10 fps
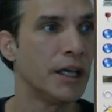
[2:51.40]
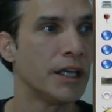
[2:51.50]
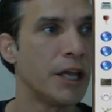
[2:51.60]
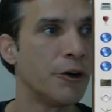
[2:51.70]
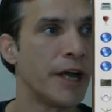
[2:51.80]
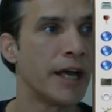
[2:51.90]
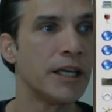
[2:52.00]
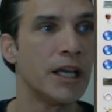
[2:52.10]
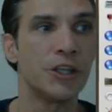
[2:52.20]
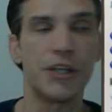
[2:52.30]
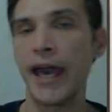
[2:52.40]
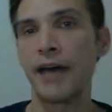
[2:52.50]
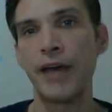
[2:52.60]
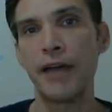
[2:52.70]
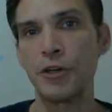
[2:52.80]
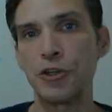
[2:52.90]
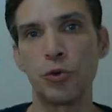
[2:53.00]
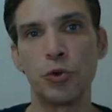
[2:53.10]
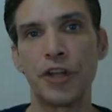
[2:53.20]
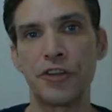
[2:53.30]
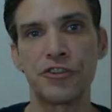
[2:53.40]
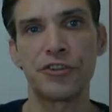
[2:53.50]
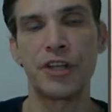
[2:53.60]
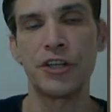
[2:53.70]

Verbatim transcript: In Internet, you have every tool that's,